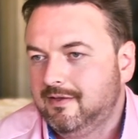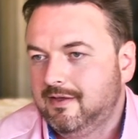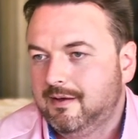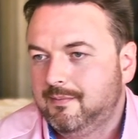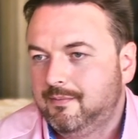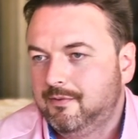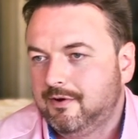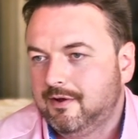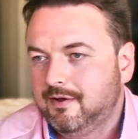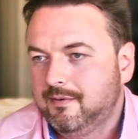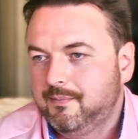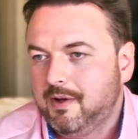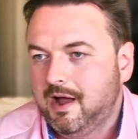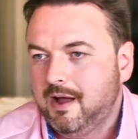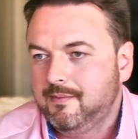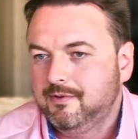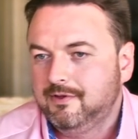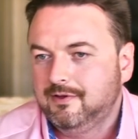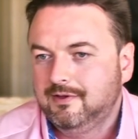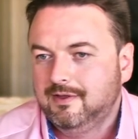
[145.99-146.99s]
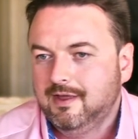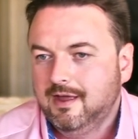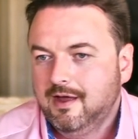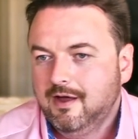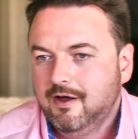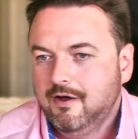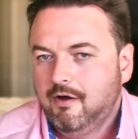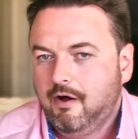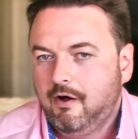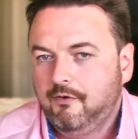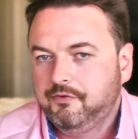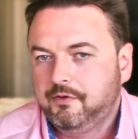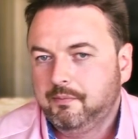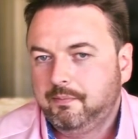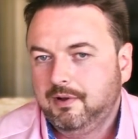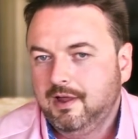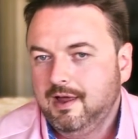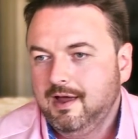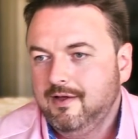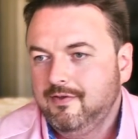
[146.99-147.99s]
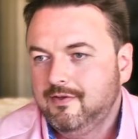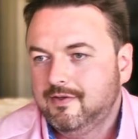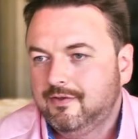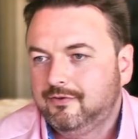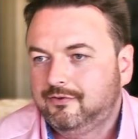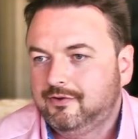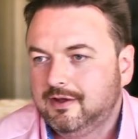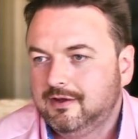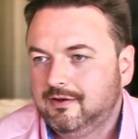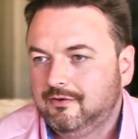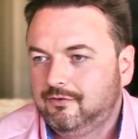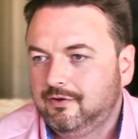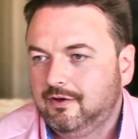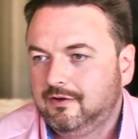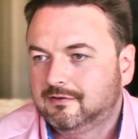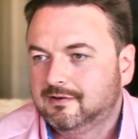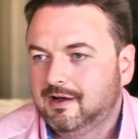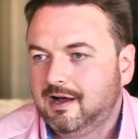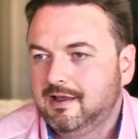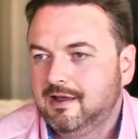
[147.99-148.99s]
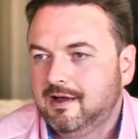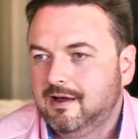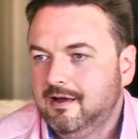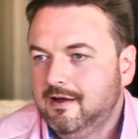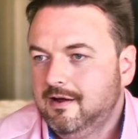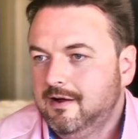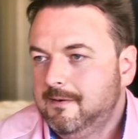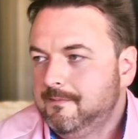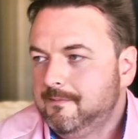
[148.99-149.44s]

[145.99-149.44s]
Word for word: They bought an apartment in off the plan, and then suddenly two years later,